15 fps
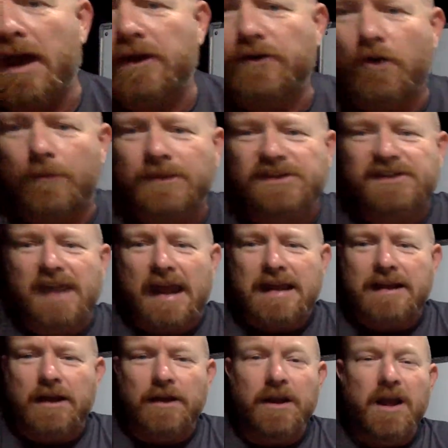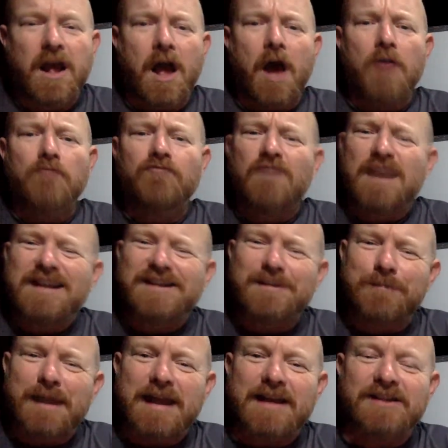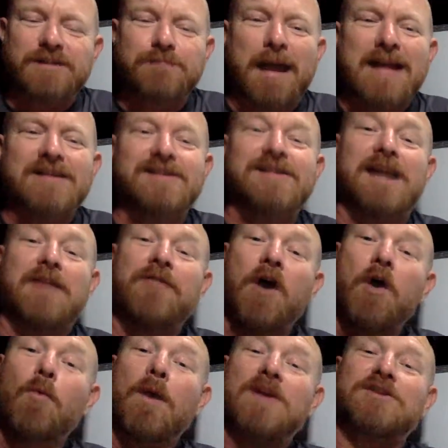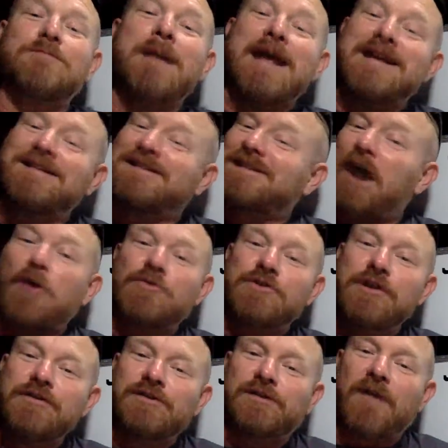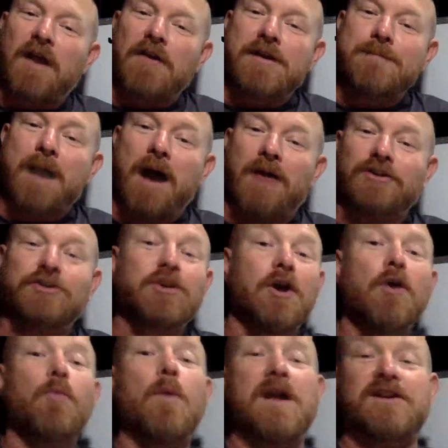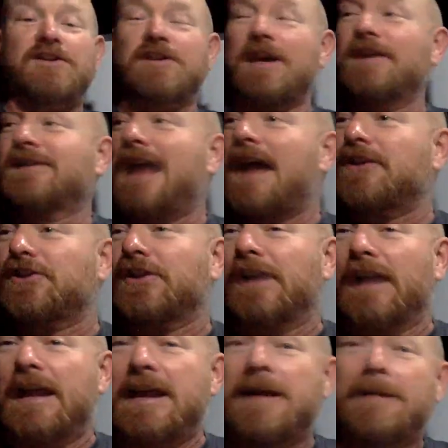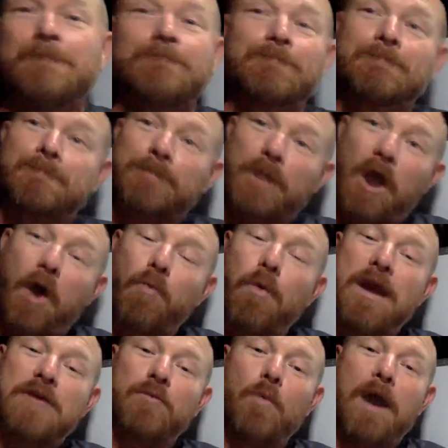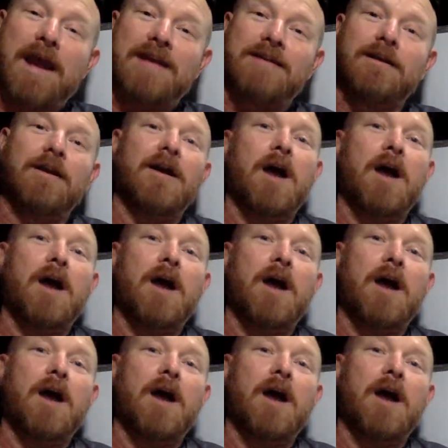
not mistaken. Reasonably expensive, which means don't use very much, which is actually a win-win.